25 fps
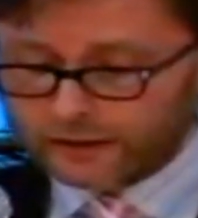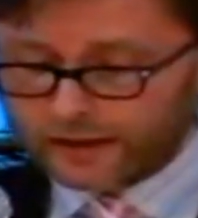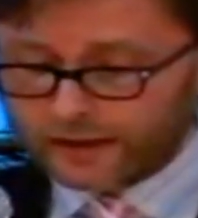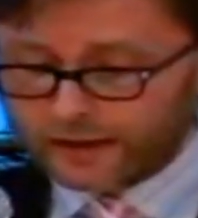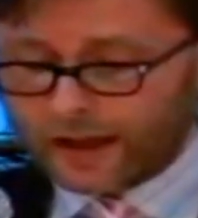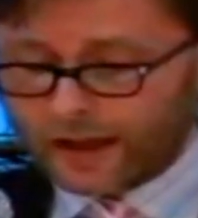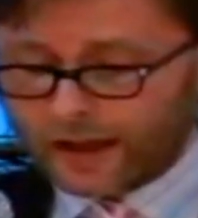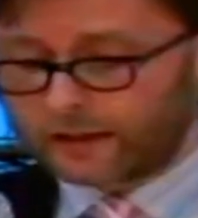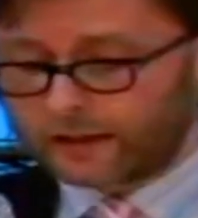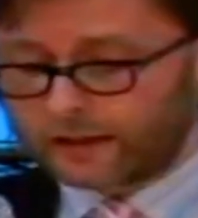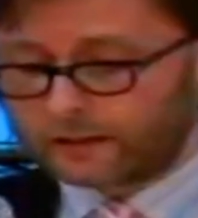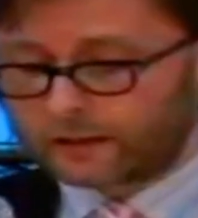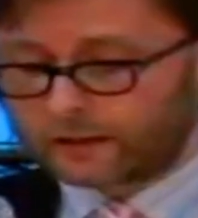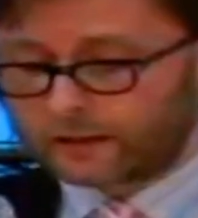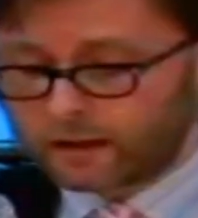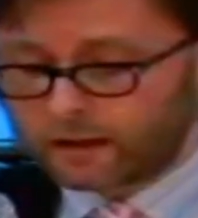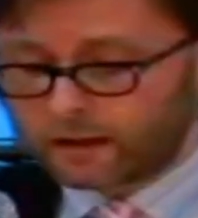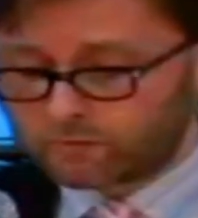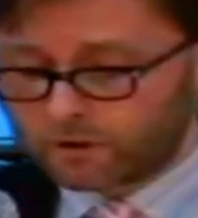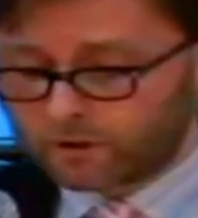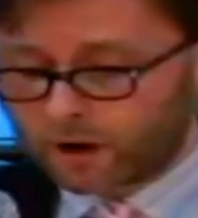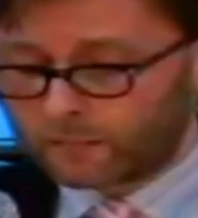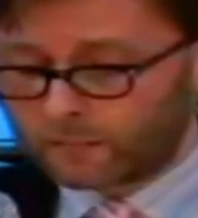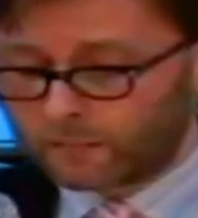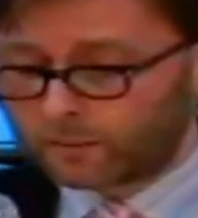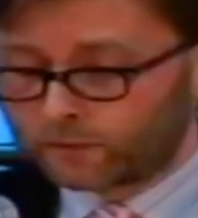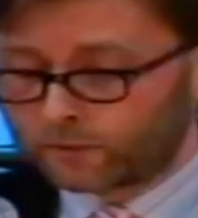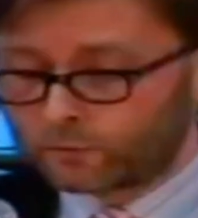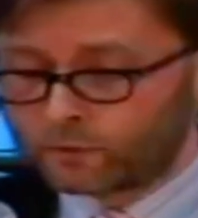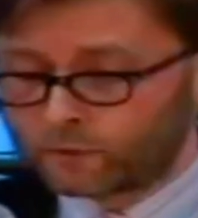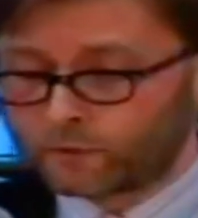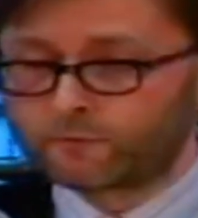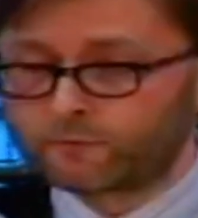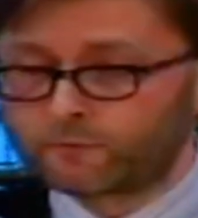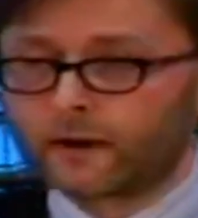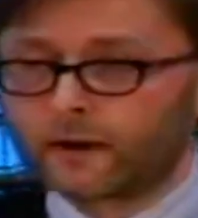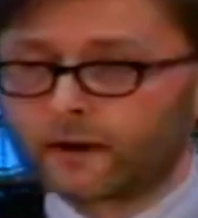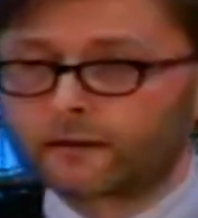Contrary
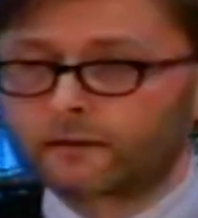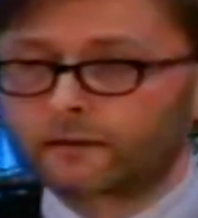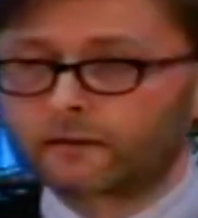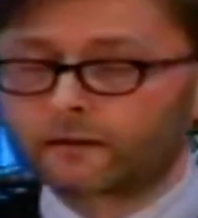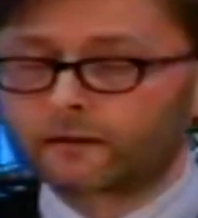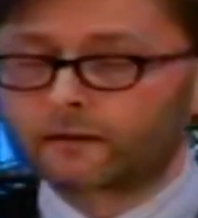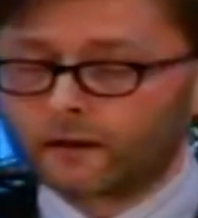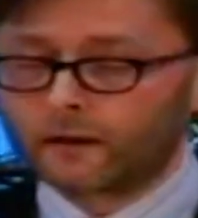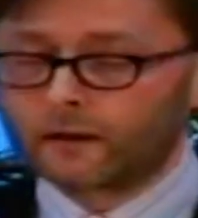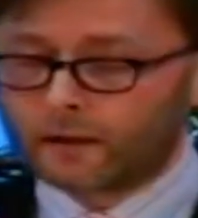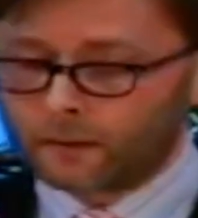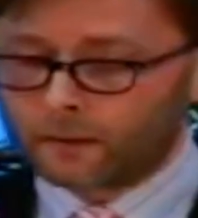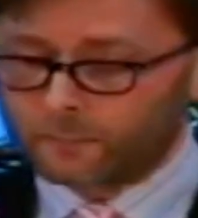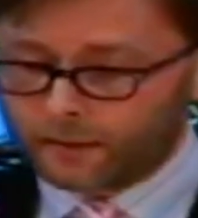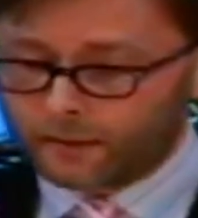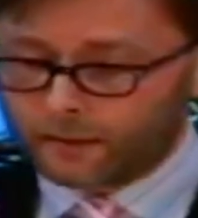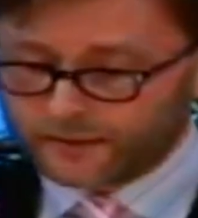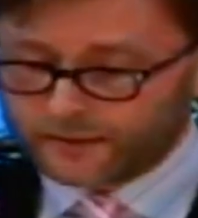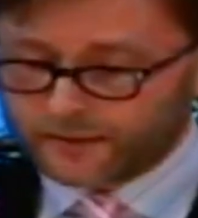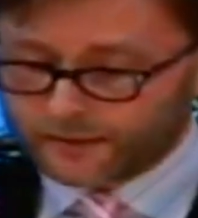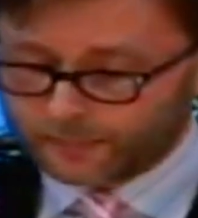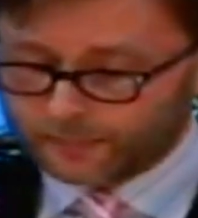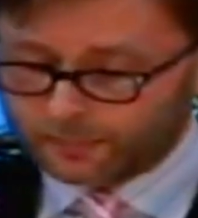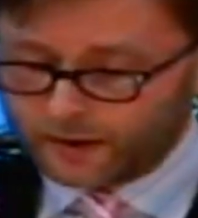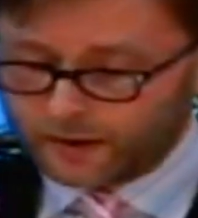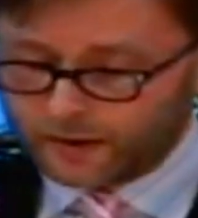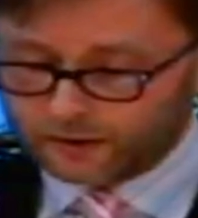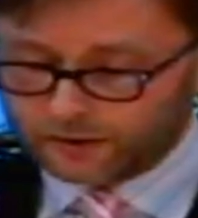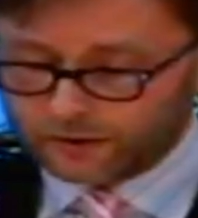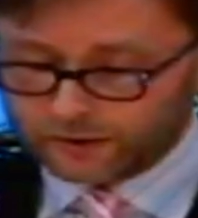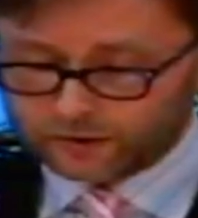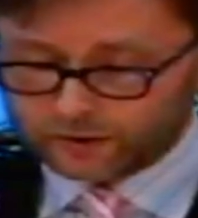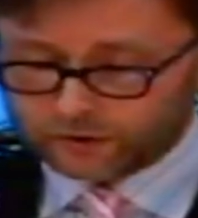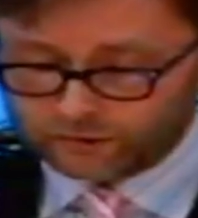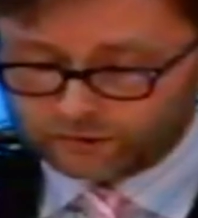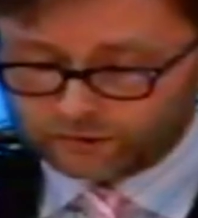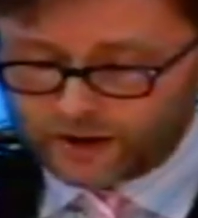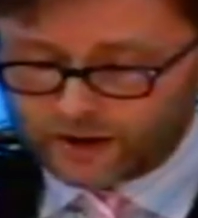to what the closet
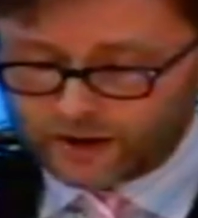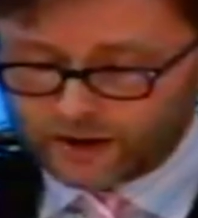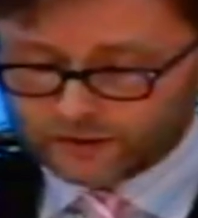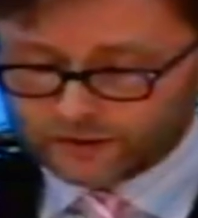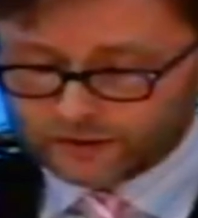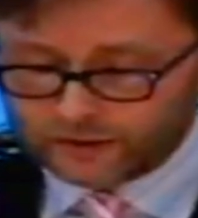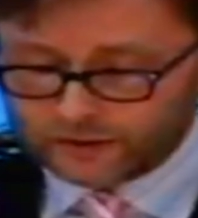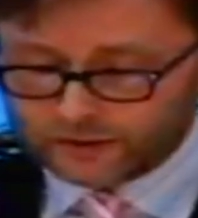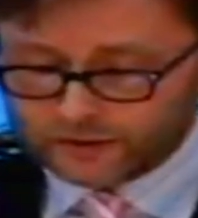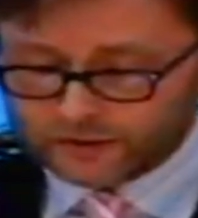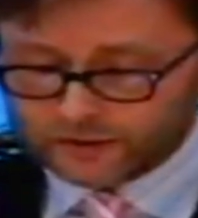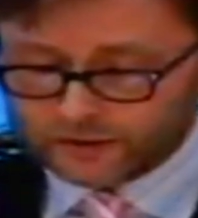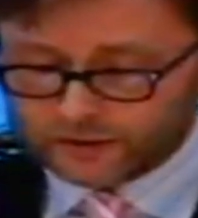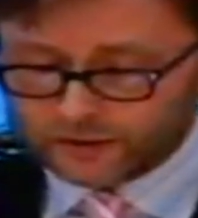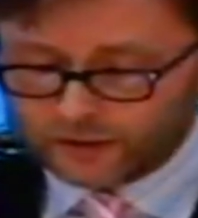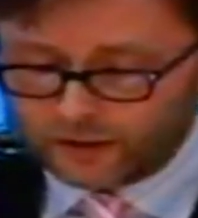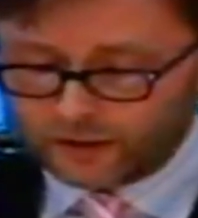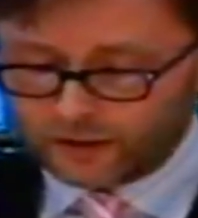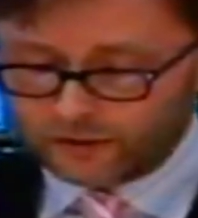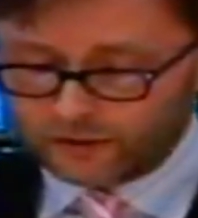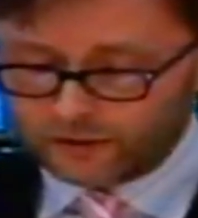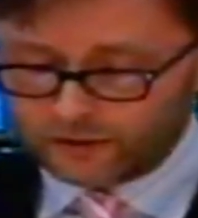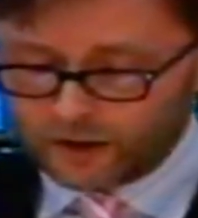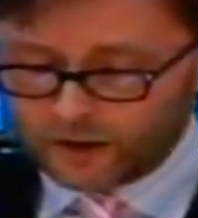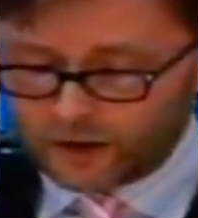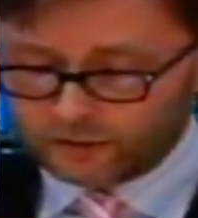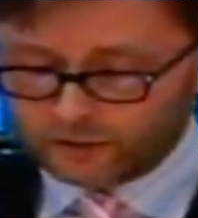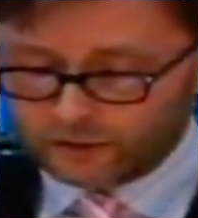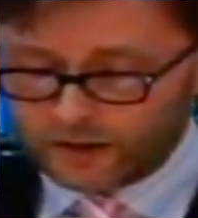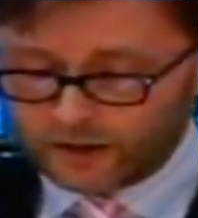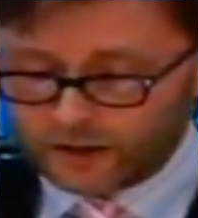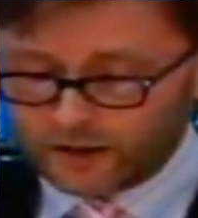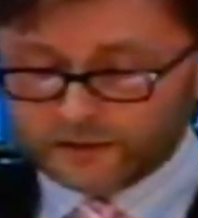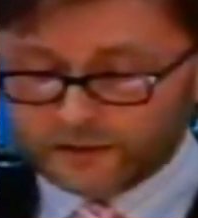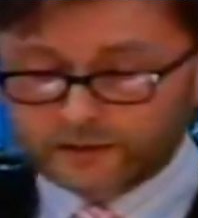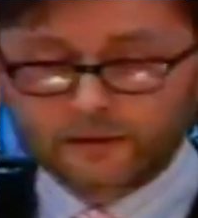converso Ribadeneira argued,